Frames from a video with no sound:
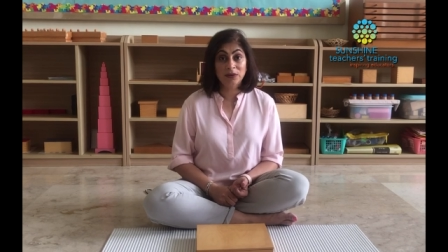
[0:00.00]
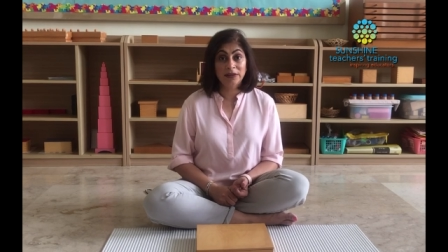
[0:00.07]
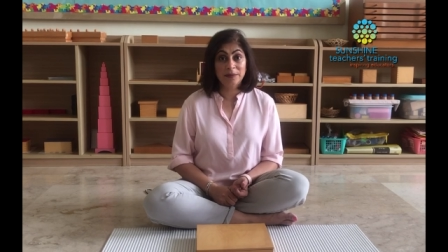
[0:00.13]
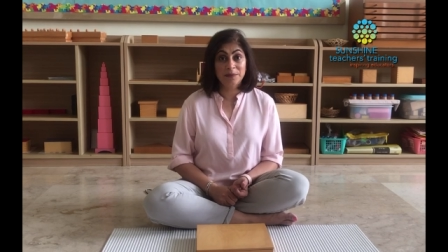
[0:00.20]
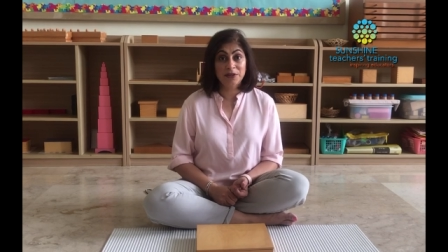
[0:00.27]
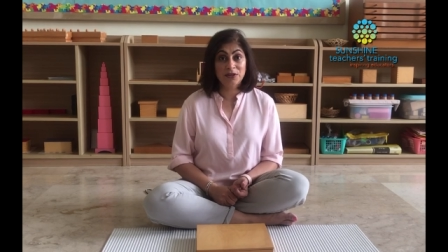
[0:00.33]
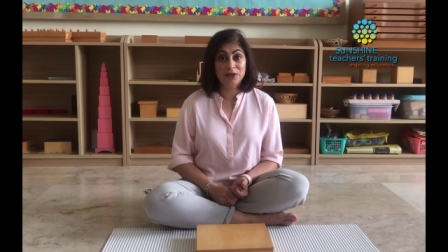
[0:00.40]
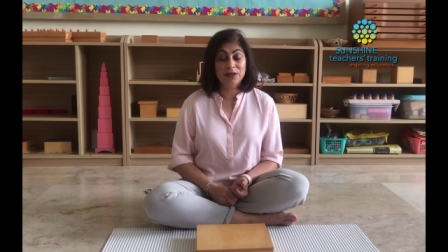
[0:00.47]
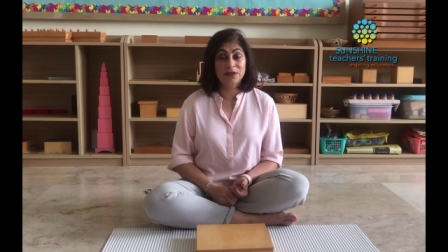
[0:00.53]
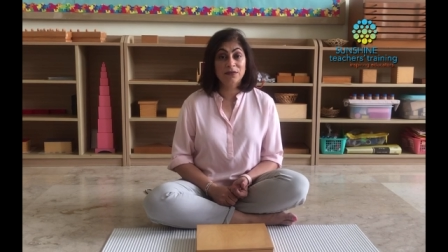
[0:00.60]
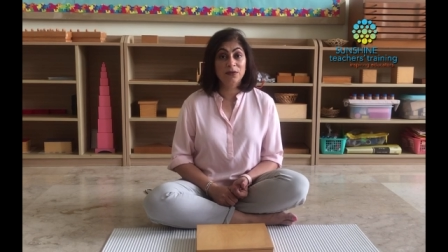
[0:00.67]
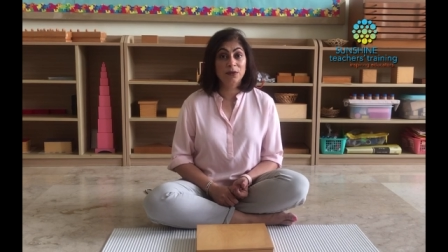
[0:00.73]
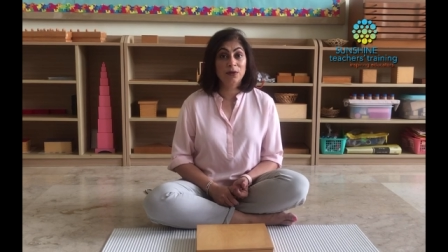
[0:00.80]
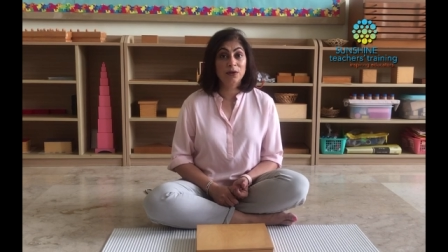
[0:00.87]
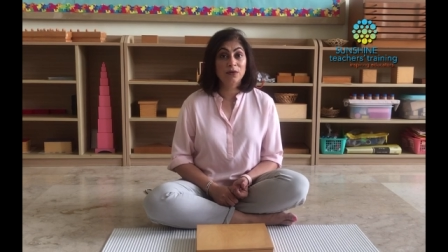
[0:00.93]
Images.
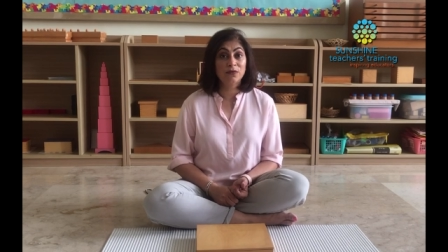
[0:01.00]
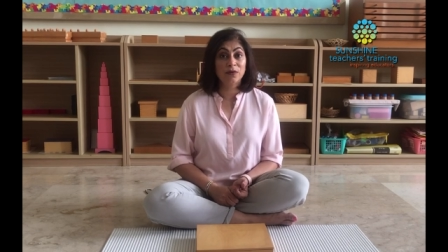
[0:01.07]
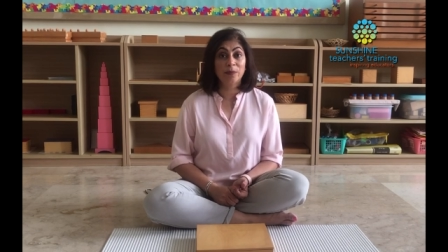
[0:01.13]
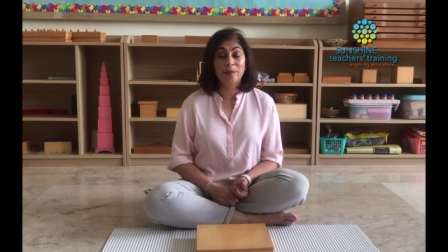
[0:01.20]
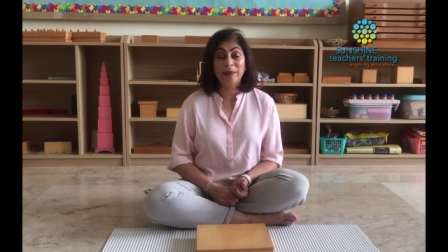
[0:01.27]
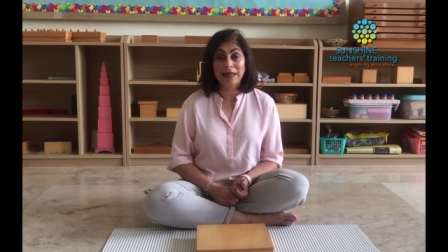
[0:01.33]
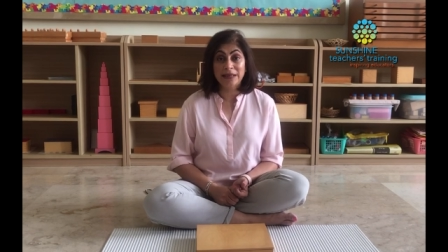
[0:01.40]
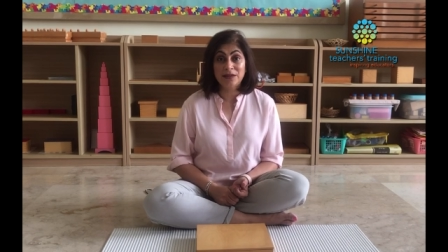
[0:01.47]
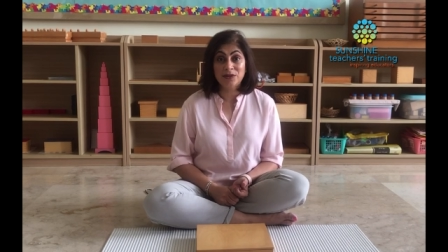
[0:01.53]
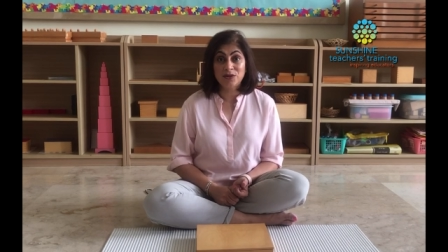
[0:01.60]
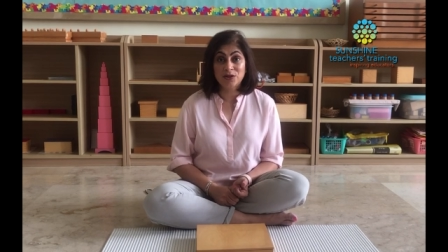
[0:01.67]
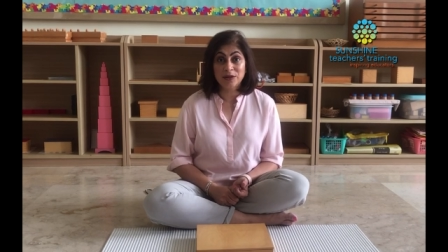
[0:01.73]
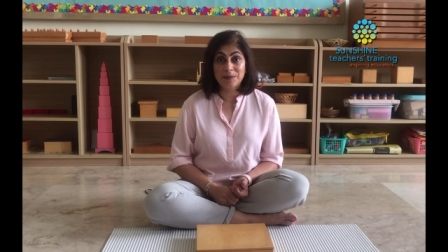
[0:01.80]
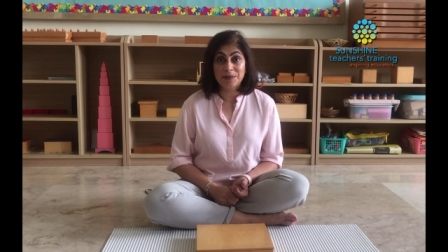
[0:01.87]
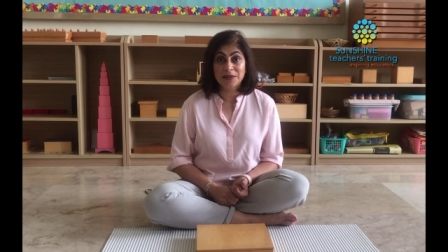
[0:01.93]
If you look for paint
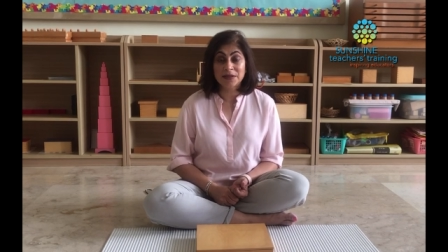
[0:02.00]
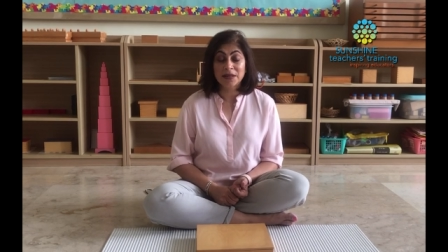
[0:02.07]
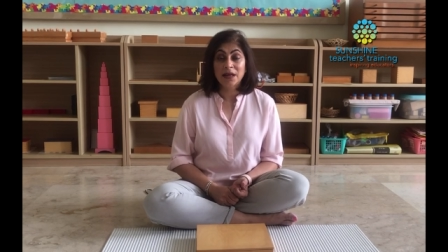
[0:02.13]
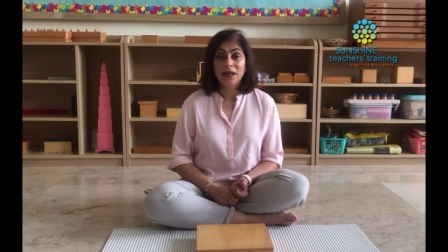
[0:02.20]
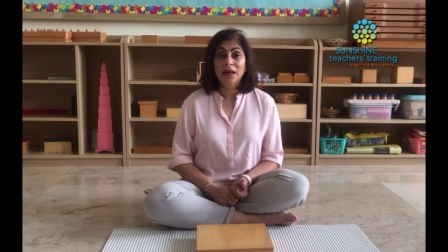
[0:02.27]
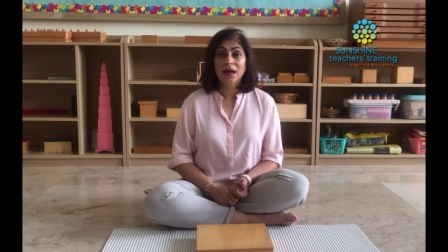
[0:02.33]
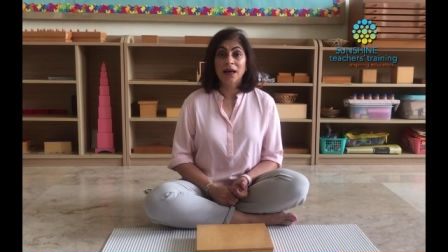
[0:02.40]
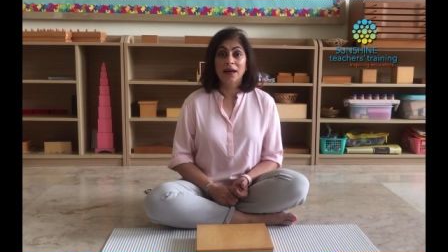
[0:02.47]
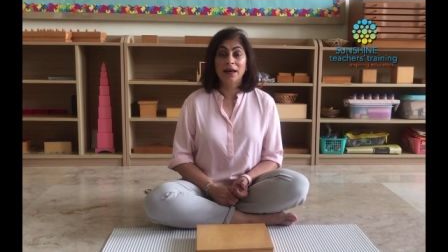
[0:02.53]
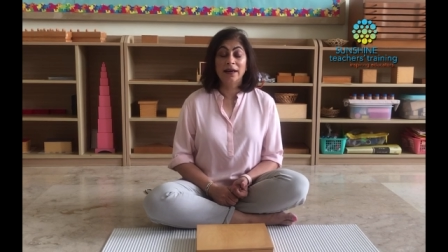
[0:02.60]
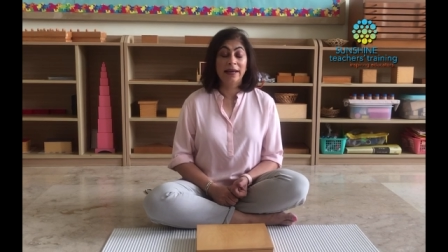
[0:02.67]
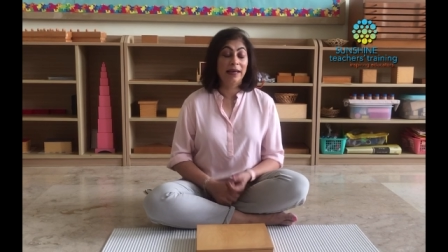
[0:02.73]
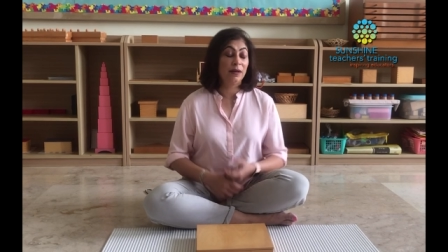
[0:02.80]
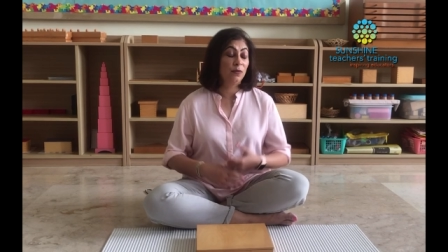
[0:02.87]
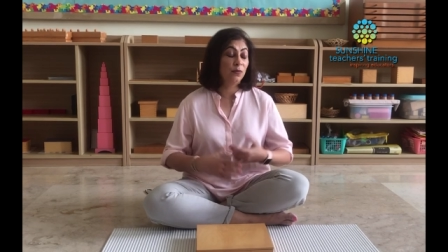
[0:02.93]
chips,
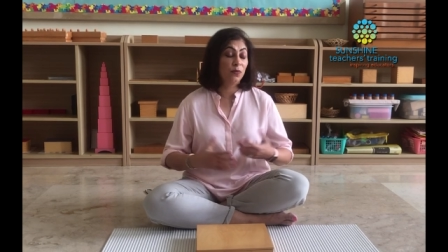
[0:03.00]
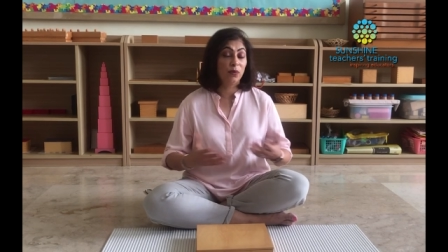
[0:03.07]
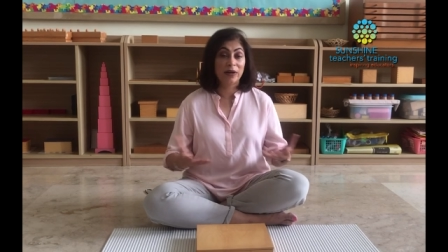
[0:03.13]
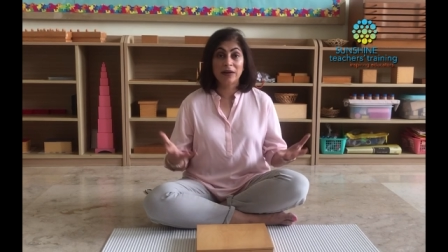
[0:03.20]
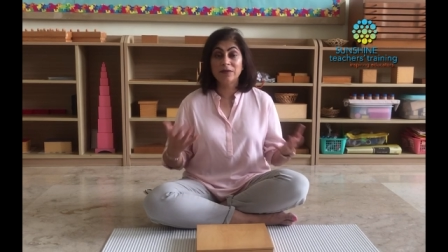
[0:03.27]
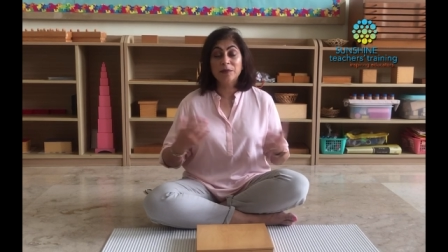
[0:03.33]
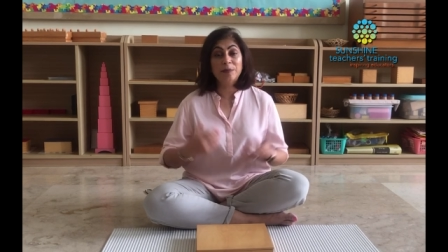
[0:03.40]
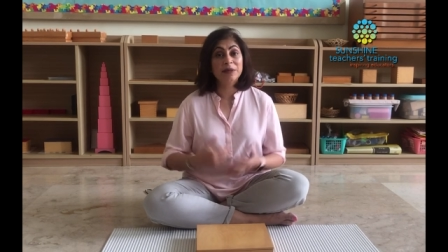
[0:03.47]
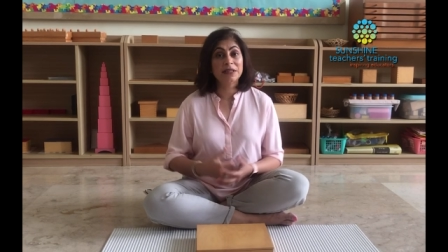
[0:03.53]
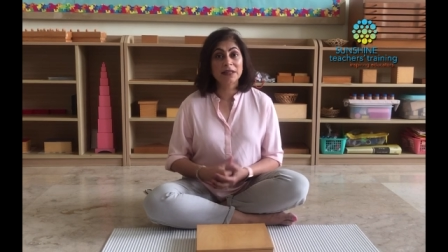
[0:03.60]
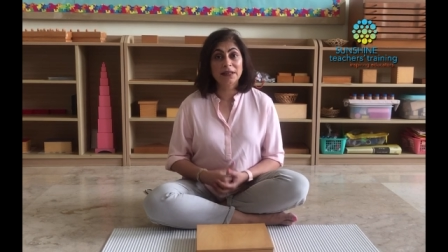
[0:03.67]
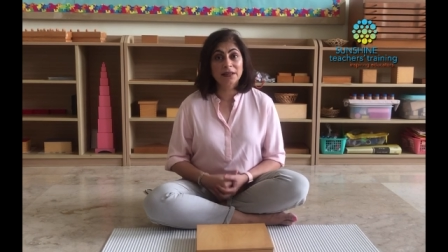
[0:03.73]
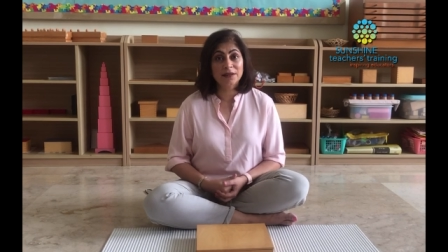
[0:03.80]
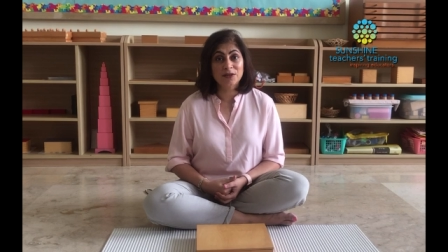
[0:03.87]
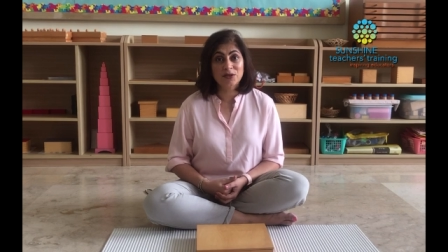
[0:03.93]
in whatever
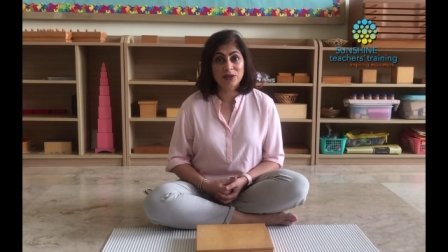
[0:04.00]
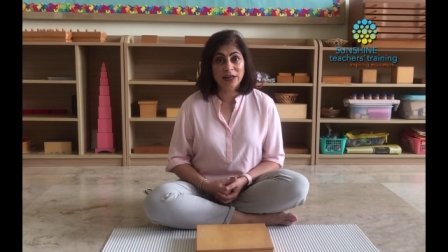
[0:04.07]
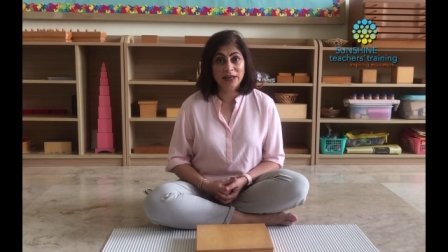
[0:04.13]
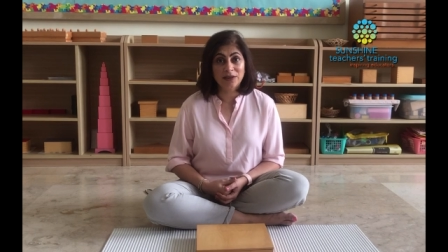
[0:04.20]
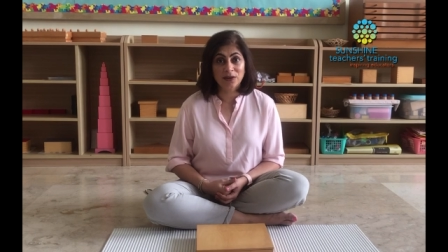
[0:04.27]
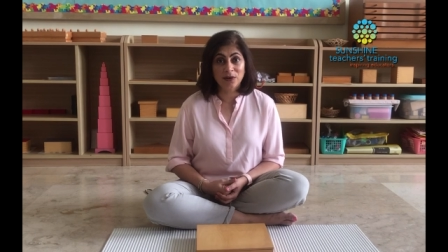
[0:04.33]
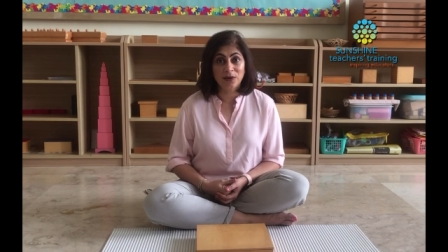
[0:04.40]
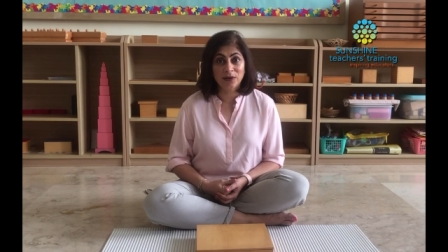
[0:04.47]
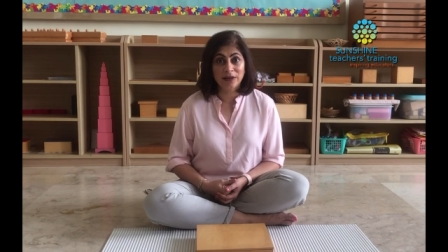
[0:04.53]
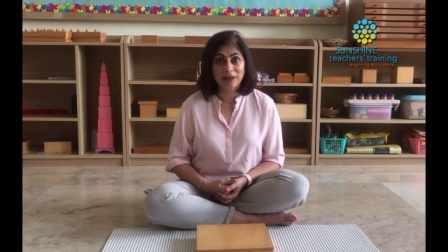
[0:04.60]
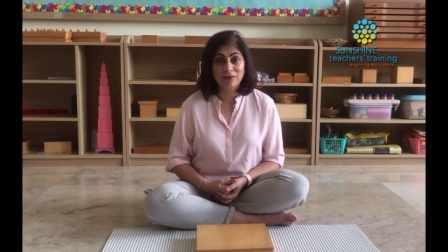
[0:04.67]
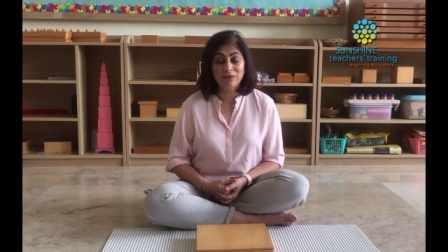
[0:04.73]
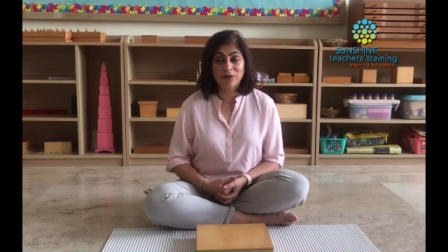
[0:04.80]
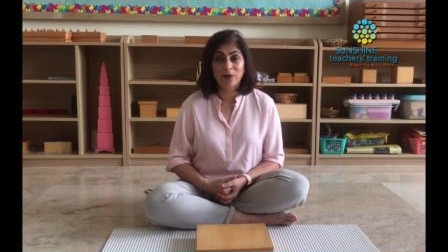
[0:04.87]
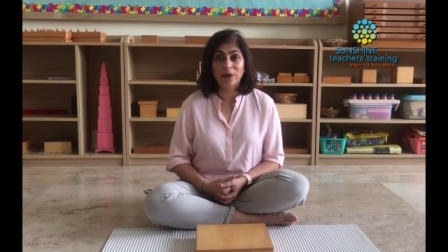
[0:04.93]
particular shade you're
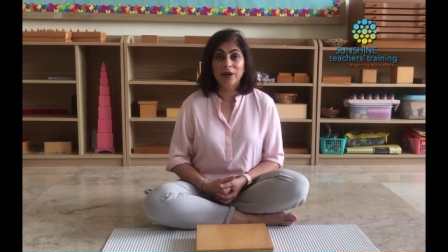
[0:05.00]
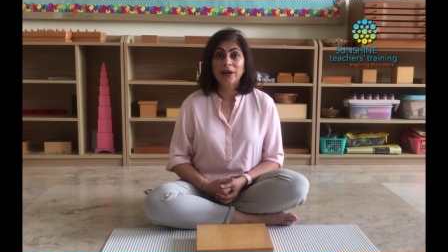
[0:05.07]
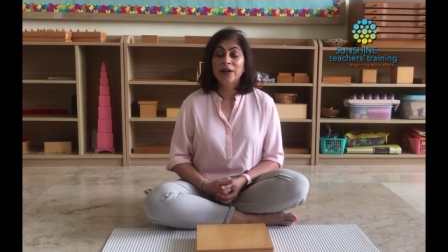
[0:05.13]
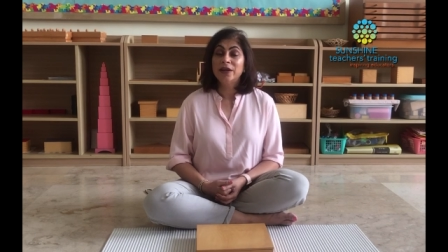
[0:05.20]
looking for,